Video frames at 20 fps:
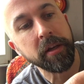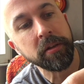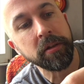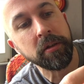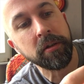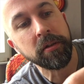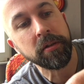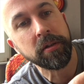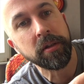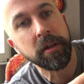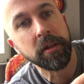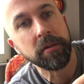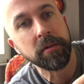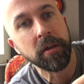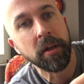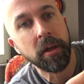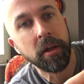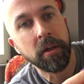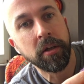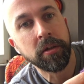So you can see it's
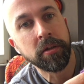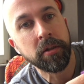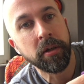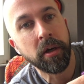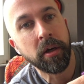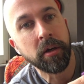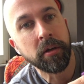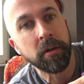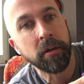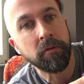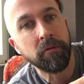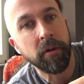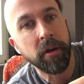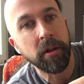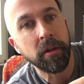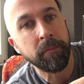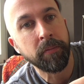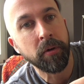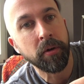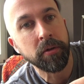darker grey at
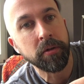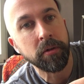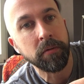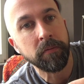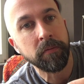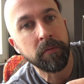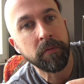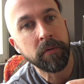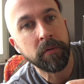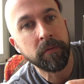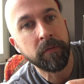the bottom,